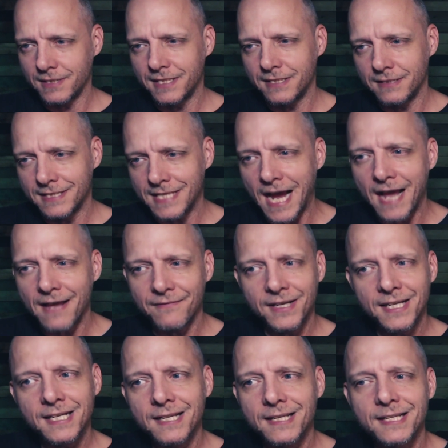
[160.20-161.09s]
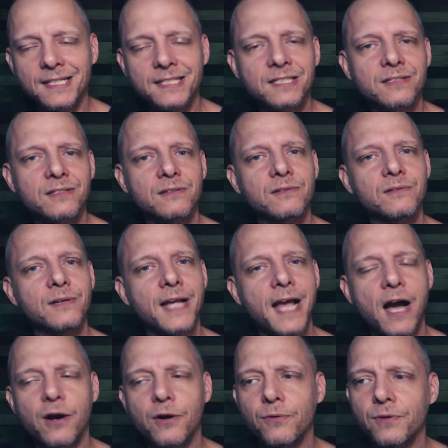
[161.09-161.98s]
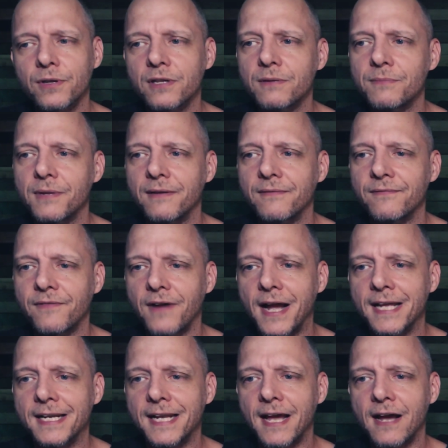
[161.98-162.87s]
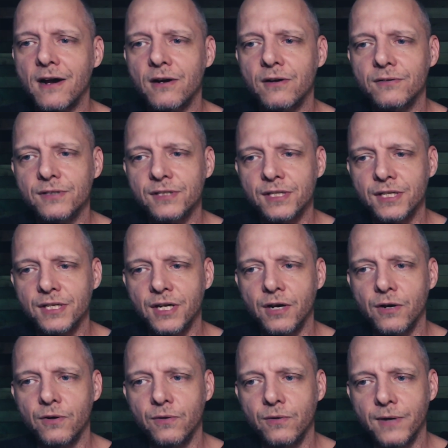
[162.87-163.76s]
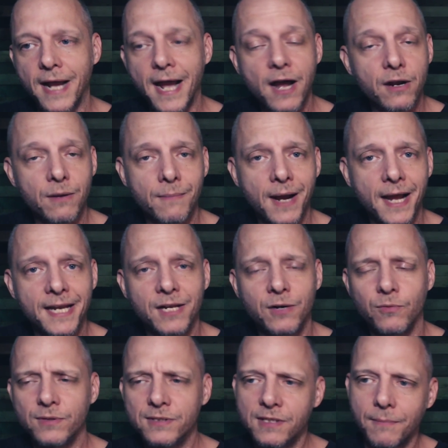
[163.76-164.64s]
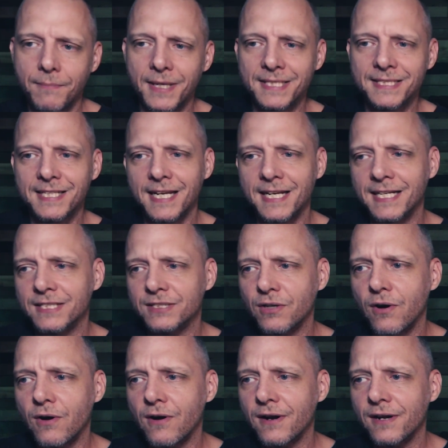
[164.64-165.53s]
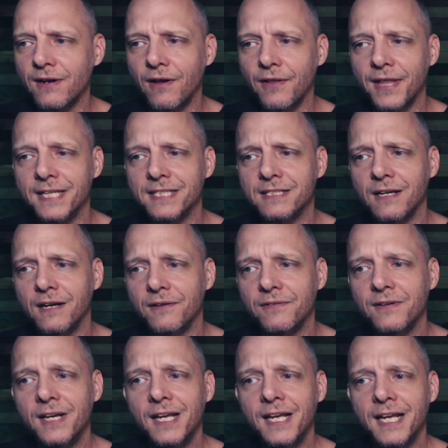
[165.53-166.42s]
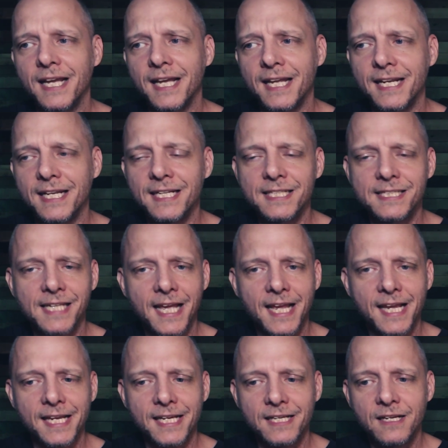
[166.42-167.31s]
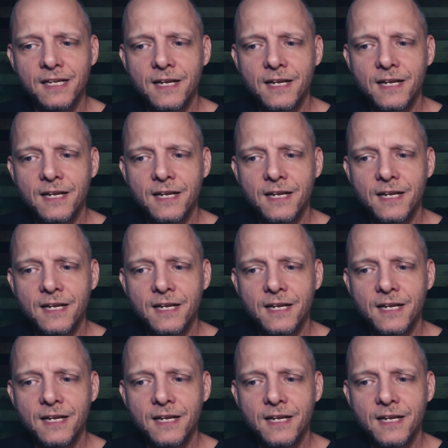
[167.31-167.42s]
dive into this algorithm and find out, you know, how to mine it, what the best settings are and all that stuff. It is a